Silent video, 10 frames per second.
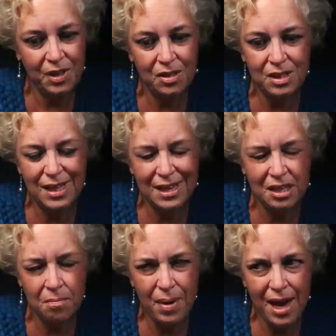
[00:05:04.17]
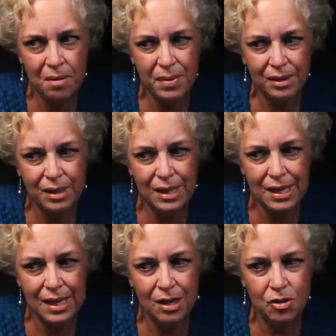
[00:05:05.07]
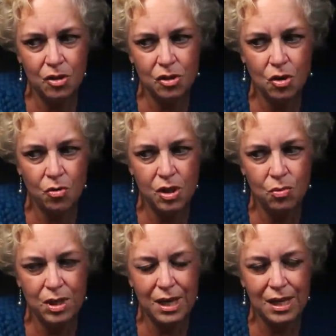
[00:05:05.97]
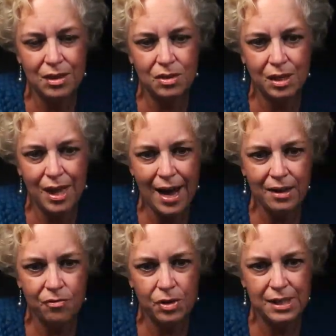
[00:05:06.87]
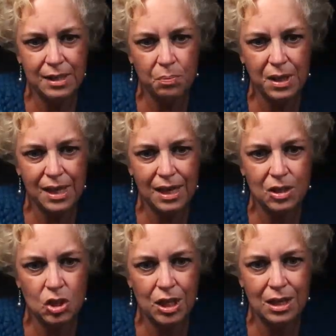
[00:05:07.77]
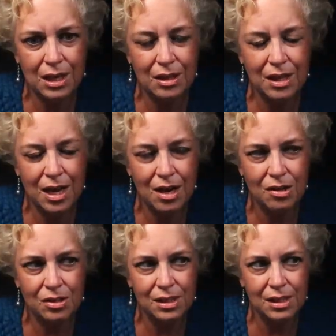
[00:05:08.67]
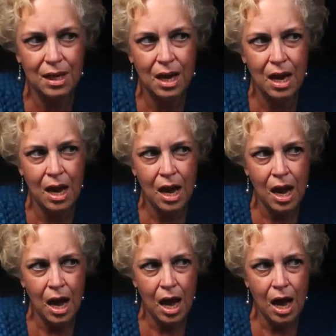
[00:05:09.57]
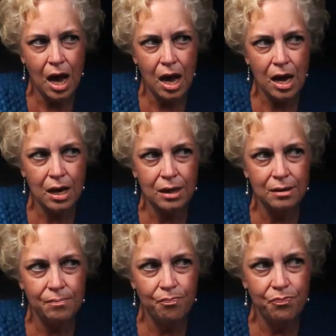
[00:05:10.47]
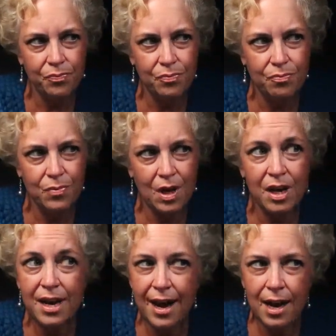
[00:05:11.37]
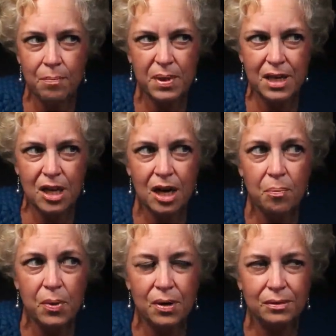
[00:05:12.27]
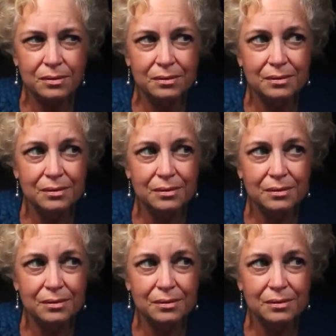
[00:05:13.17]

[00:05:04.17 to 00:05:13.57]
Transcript: there's incompatibility here there's no unity there's a lack of reciprocation there's uh, unhappy couple